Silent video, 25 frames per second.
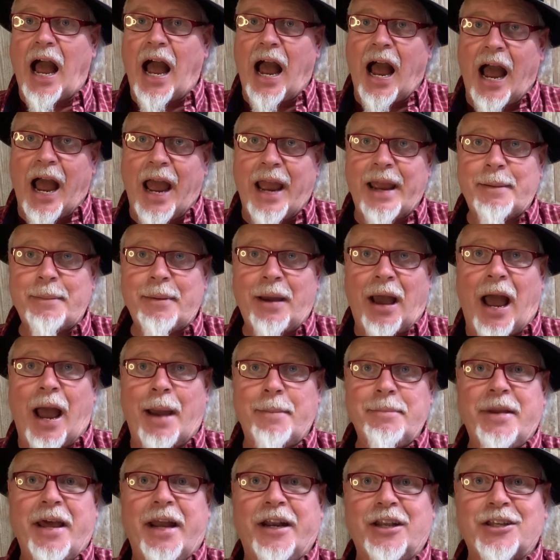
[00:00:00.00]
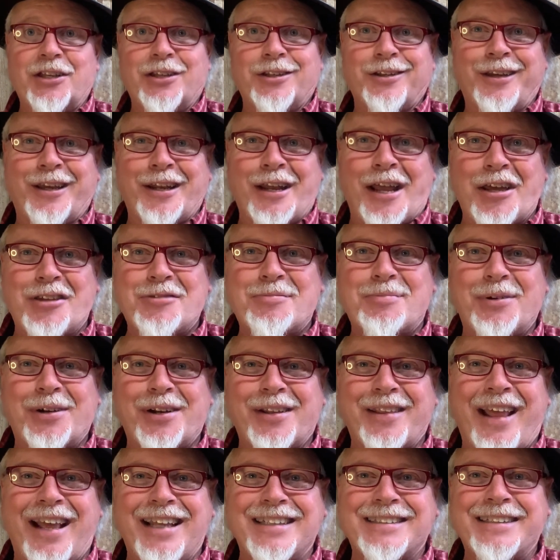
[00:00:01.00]
I'm not an expert
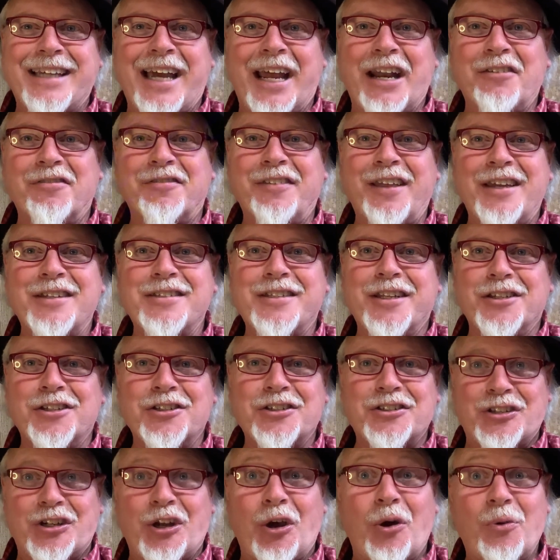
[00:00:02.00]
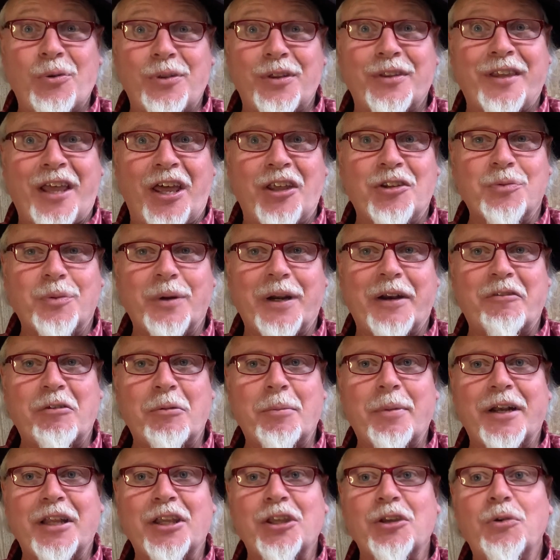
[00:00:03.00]
on that side of things. I just know that that's what
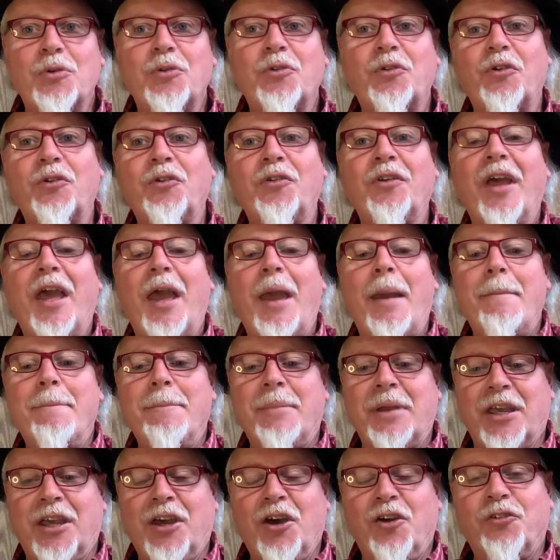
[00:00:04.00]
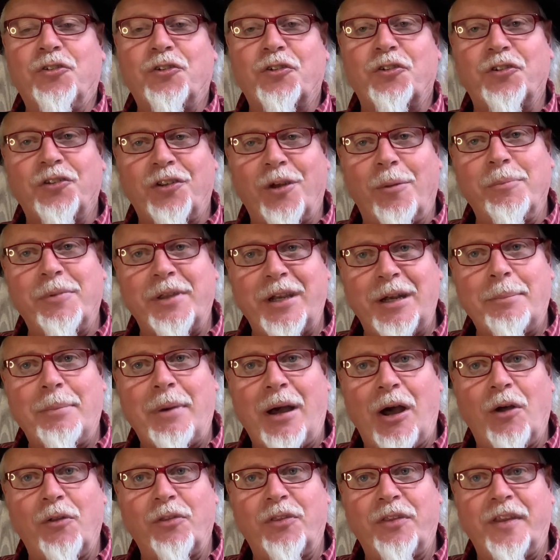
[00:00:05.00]
everybody uses because there's something
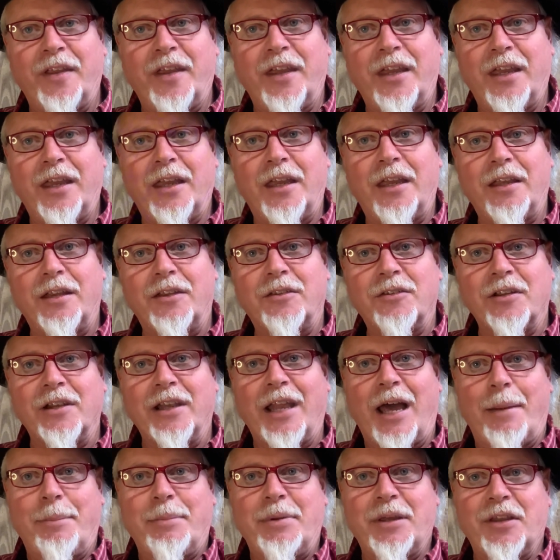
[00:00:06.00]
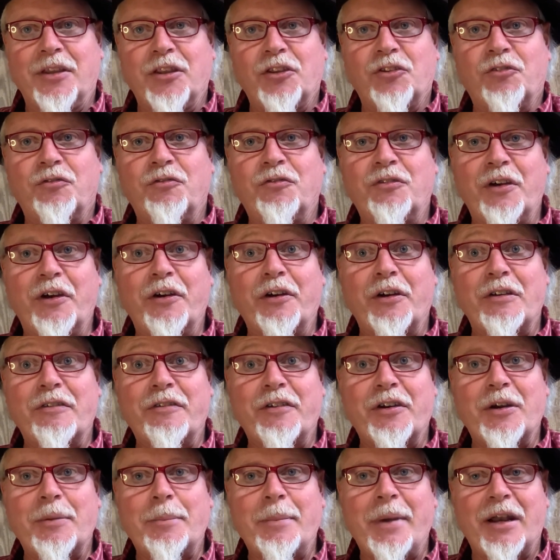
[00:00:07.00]
about the tilapia that's very,
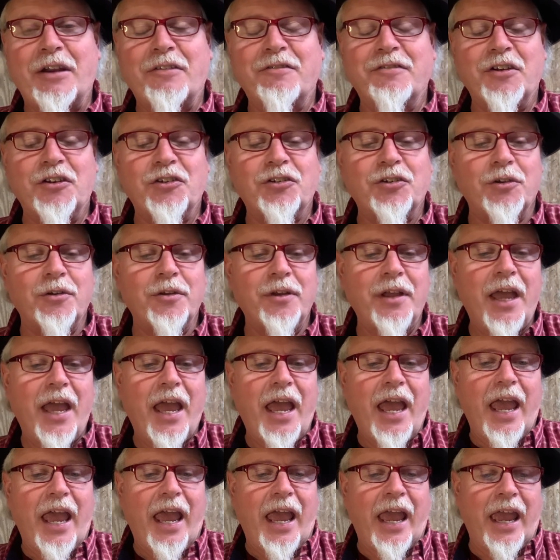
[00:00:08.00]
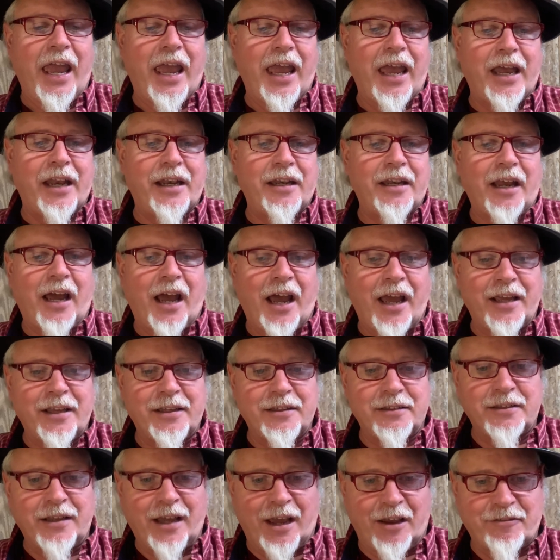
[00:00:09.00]
very beneficial. And
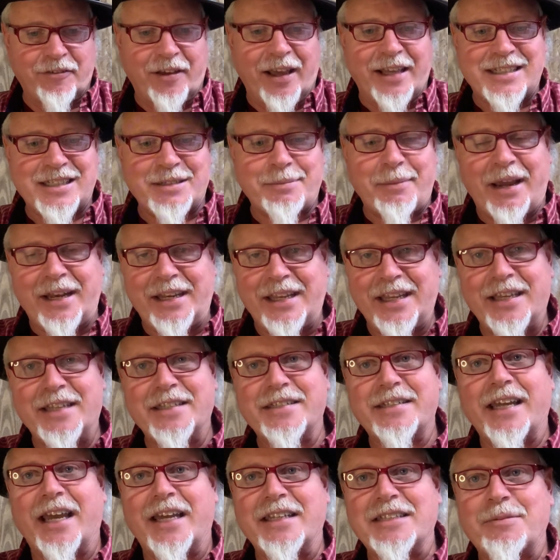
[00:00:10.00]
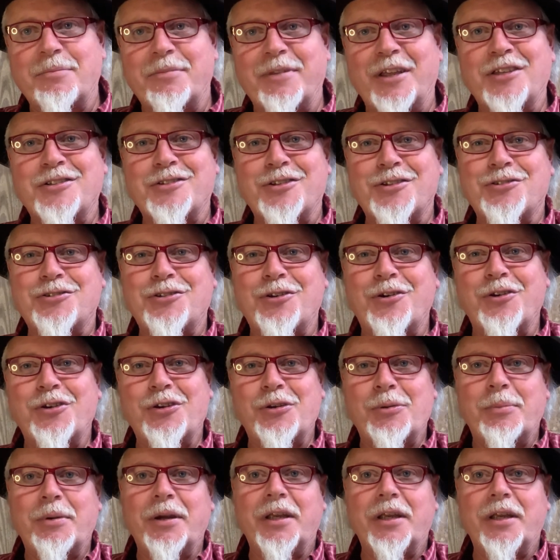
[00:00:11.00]
I've got some ideas. I got some things I'll show you.